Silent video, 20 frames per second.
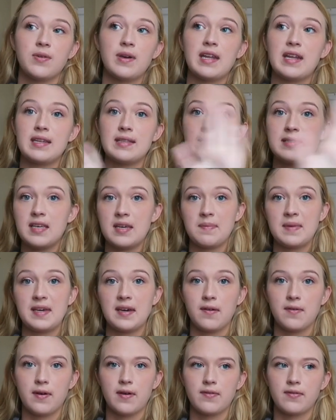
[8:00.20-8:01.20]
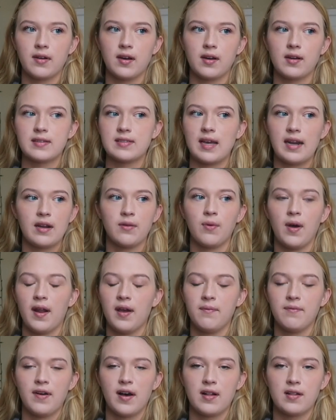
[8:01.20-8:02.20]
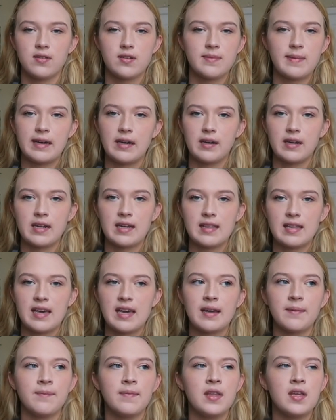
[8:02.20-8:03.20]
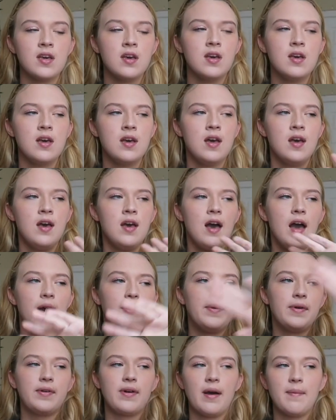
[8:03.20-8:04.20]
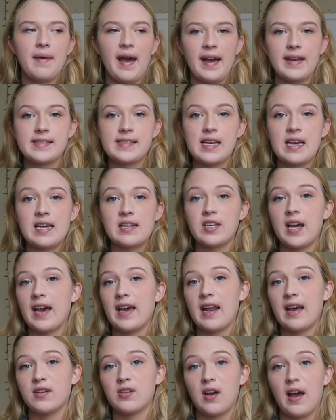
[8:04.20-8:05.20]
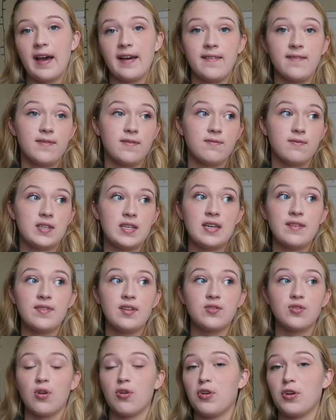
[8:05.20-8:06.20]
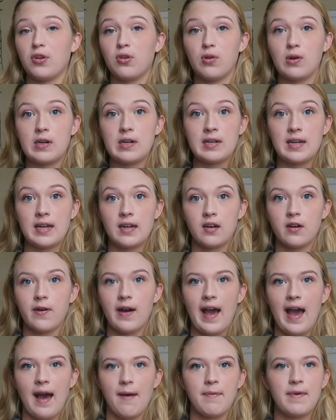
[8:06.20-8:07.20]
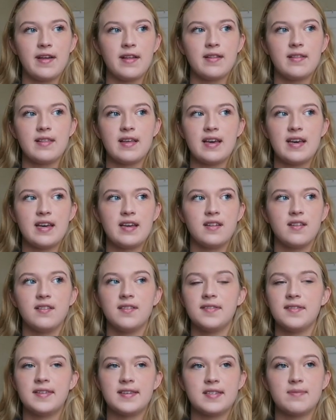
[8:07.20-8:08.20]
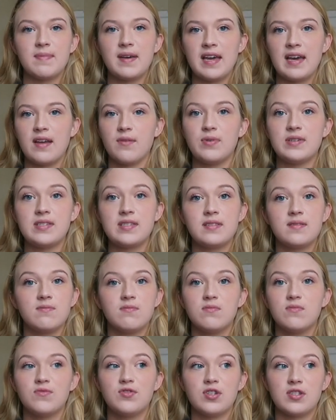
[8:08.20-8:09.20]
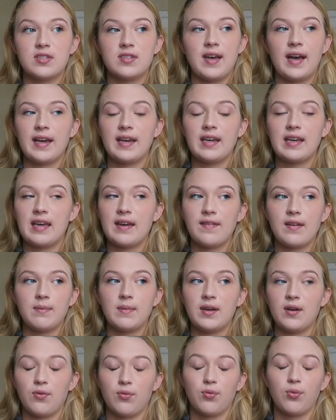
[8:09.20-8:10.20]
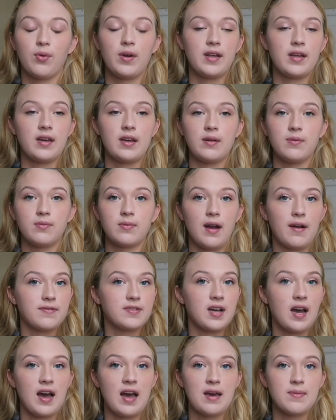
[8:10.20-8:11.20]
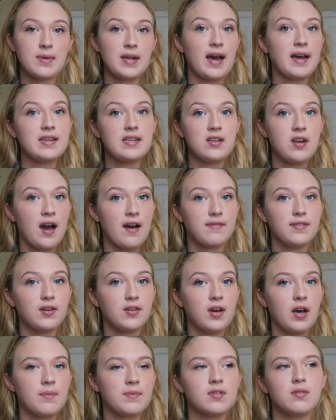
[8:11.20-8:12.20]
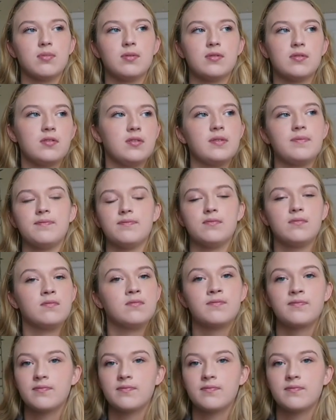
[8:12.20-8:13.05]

so he didn't see me go over because I didn't want him following me or anything. Went around backstage, I, had, I even told a coordinator what happened, that this man was just like giving me a really rough time and I did not feel comfortable and